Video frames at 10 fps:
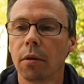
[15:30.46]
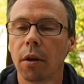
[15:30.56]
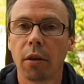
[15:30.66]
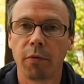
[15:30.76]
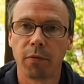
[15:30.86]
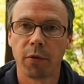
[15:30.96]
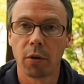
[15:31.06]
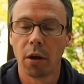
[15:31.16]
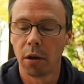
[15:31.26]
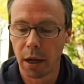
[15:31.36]
another
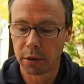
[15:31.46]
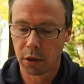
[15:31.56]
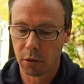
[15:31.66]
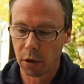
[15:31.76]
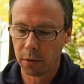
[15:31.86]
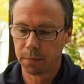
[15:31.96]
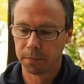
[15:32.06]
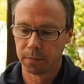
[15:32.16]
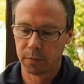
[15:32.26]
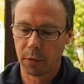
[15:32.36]
lens holder,
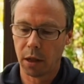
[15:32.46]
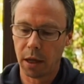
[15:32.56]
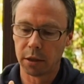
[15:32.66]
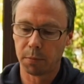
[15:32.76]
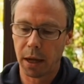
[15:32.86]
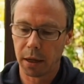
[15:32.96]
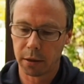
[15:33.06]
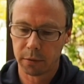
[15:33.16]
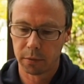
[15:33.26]
another lens bag,